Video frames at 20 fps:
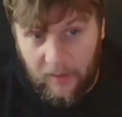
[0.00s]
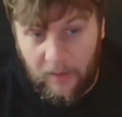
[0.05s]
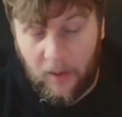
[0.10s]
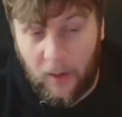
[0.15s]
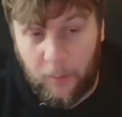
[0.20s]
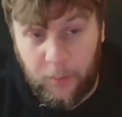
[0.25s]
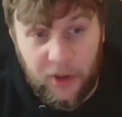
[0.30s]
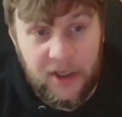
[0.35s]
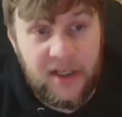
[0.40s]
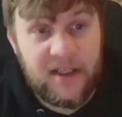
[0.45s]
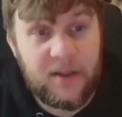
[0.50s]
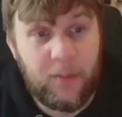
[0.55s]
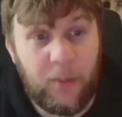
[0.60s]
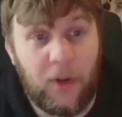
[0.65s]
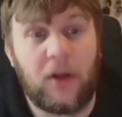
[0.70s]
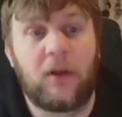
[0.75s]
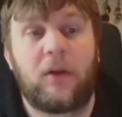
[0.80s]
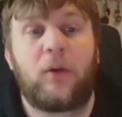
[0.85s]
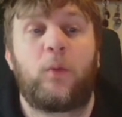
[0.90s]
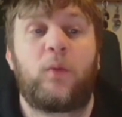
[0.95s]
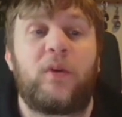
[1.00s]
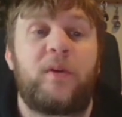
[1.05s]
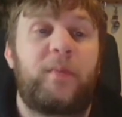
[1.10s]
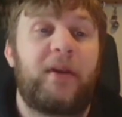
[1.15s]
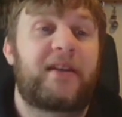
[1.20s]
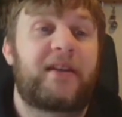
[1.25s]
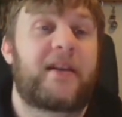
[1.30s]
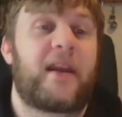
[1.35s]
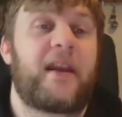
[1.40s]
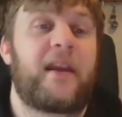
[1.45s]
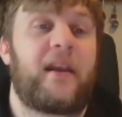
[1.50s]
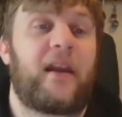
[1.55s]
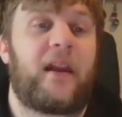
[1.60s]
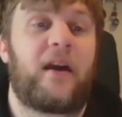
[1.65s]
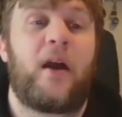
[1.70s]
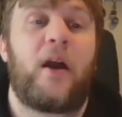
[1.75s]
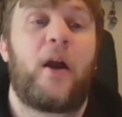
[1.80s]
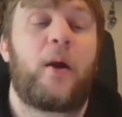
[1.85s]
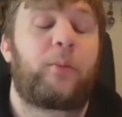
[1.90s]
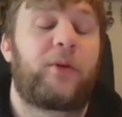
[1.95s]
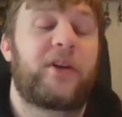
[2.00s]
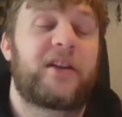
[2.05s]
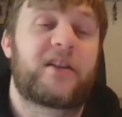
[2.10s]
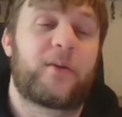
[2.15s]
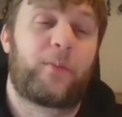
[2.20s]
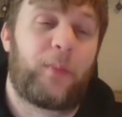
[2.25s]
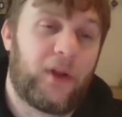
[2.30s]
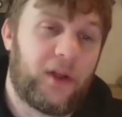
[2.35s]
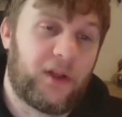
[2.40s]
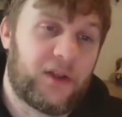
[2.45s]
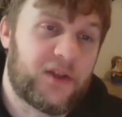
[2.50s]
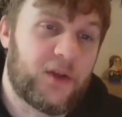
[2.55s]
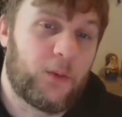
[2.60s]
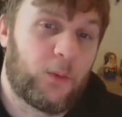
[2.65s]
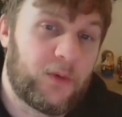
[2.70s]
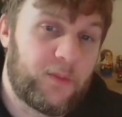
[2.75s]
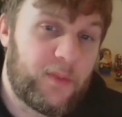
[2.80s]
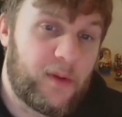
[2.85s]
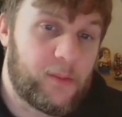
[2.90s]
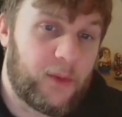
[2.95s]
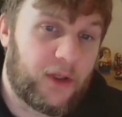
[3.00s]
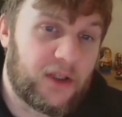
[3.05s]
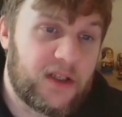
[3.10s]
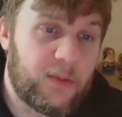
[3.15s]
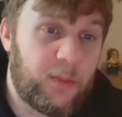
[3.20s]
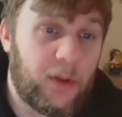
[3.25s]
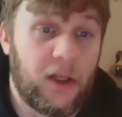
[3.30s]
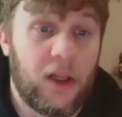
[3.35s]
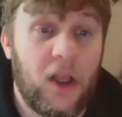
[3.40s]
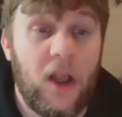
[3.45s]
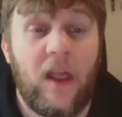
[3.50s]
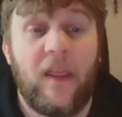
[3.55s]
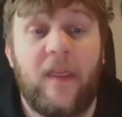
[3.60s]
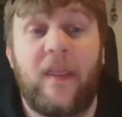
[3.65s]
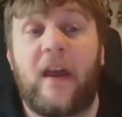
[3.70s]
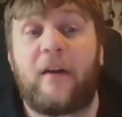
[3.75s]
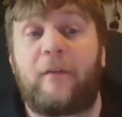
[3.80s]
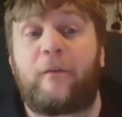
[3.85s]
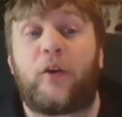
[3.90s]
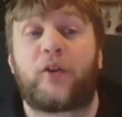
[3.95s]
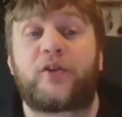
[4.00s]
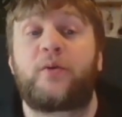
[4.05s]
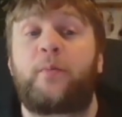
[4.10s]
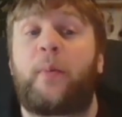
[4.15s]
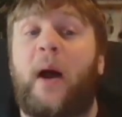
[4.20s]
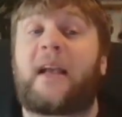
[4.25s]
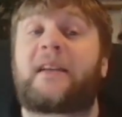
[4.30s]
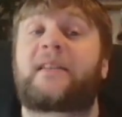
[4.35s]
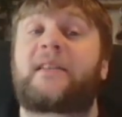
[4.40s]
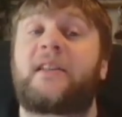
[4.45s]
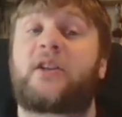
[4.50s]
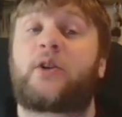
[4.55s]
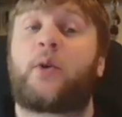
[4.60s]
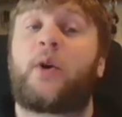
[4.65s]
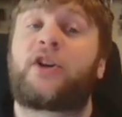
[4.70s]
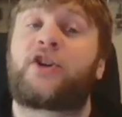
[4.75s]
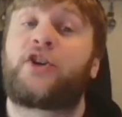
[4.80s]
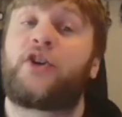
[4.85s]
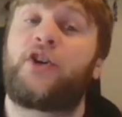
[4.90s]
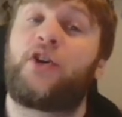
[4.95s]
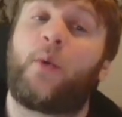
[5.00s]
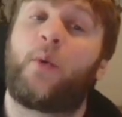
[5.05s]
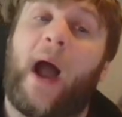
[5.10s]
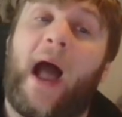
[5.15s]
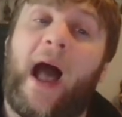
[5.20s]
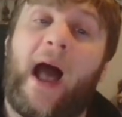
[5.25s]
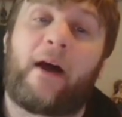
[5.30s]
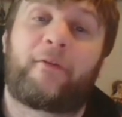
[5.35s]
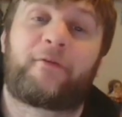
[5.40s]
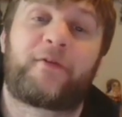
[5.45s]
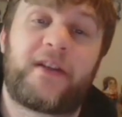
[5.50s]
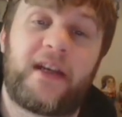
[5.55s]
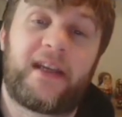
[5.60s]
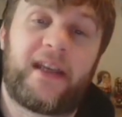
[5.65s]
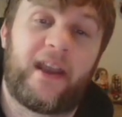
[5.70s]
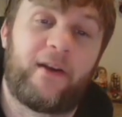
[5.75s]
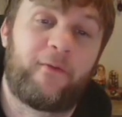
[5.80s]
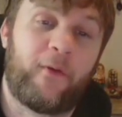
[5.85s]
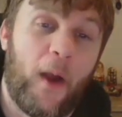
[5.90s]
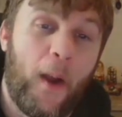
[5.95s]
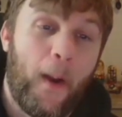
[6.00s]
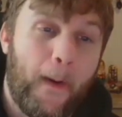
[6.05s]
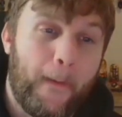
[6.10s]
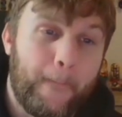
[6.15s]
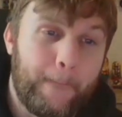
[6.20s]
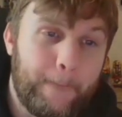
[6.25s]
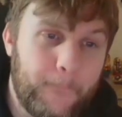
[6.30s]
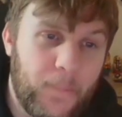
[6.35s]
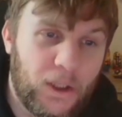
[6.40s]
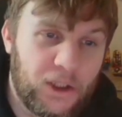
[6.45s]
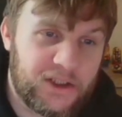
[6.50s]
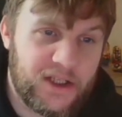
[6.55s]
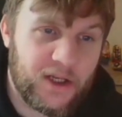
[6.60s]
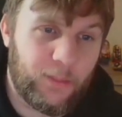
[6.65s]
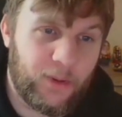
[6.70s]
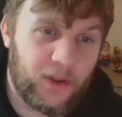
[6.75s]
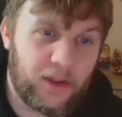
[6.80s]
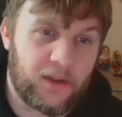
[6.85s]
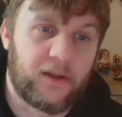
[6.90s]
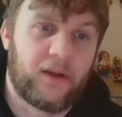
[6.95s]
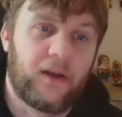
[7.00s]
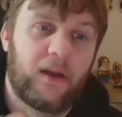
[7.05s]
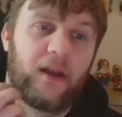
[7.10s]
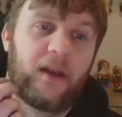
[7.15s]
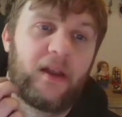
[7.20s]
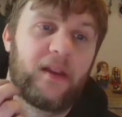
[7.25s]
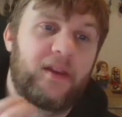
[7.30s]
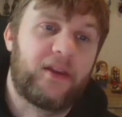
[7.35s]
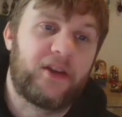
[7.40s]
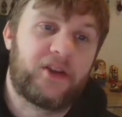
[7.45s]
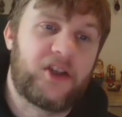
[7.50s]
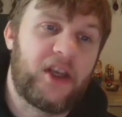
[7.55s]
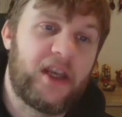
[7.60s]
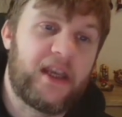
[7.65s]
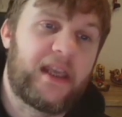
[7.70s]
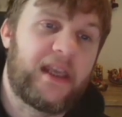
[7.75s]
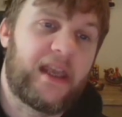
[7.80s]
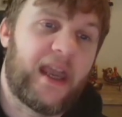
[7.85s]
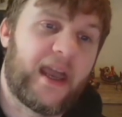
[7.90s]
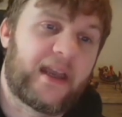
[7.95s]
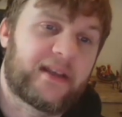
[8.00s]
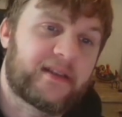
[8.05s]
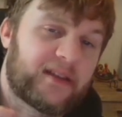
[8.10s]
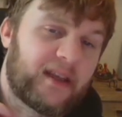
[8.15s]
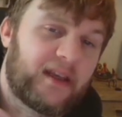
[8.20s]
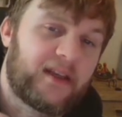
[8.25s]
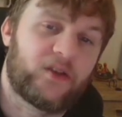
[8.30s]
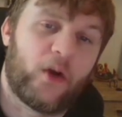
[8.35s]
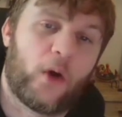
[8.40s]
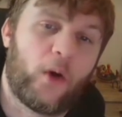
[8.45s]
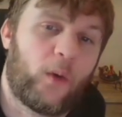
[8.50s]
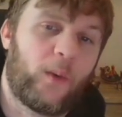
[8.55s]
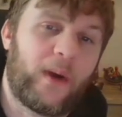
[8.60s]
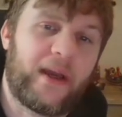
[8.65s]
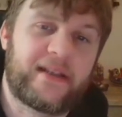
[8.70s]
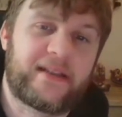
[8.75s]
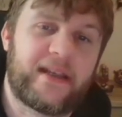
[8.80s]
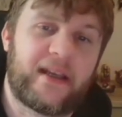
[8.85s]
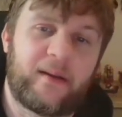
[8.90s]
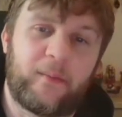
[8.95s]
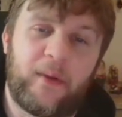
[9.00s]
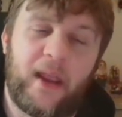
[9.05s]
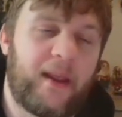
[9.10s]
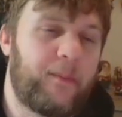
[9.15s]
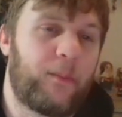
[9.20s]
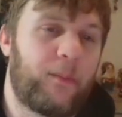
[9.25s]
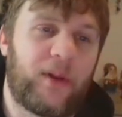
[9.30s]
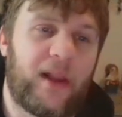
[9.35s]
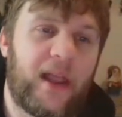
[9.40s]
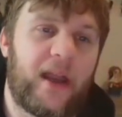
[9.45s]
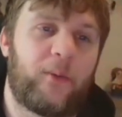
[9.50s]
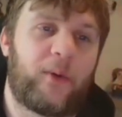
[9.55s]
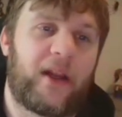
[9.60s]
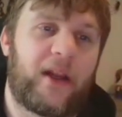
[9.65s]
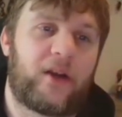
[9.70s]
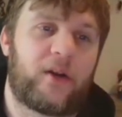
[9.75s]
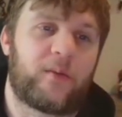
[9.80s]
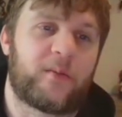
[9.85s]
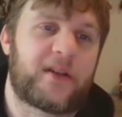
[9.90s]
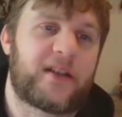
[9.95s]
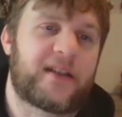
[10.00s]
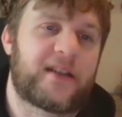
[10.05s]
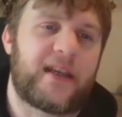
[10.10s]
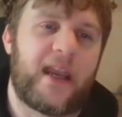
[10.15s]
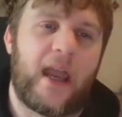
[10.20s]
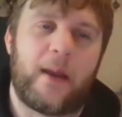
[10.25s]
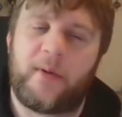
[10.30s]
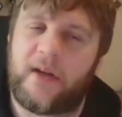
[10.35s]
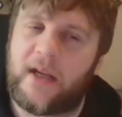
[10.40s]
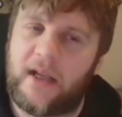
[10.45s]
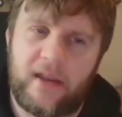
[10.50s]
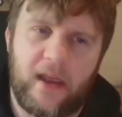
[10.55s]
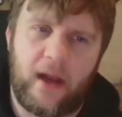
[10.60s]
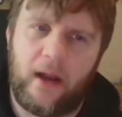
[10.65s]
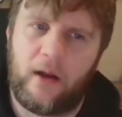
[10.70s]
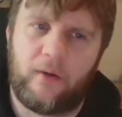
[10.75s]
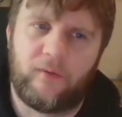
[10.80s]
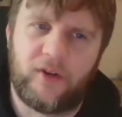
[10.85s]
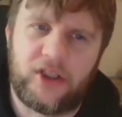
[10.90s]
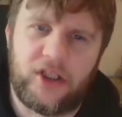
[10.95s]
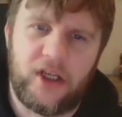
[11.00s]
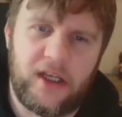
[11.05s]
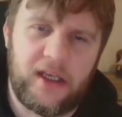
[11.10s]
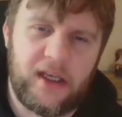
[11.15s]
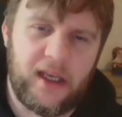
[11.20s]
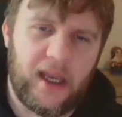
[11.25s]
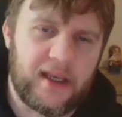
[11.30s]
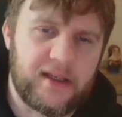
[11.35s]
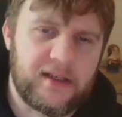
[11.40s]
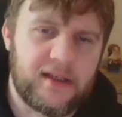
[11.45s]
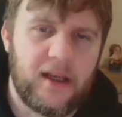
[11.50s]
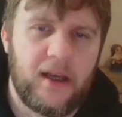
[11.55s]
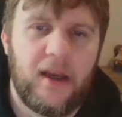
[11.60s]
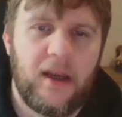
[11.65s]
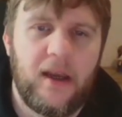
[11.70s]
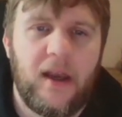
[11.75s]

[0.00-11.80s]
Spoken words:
A principle would be singular, principles would be multiple. Therefore, to pass this question, you have to give multiple. The cheeky S is always in play when it comes to CIPD. They love a cheeky S.